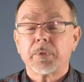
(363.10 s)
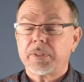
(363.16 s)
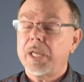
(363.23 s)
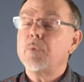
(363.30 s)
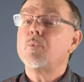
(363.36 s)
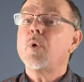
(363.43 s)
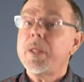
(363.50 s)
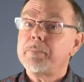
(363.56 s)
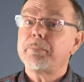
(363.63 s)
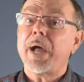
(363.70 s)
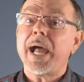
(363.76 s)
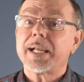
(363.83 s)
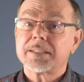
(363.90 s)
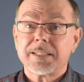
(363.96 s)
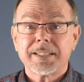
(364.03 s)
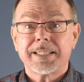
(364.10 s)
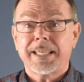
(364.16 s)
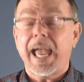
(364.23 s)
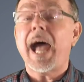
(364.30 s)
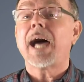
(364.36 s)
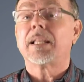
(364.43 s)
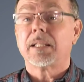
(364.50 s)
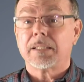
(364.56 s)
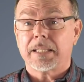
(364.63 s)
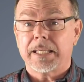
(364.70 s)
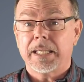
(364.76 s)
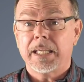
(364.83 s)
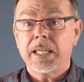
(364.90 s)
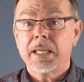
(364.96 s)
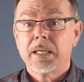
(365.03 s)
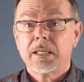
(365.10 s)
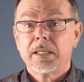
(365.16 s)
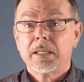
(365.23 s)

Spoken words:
But they went back to Galilee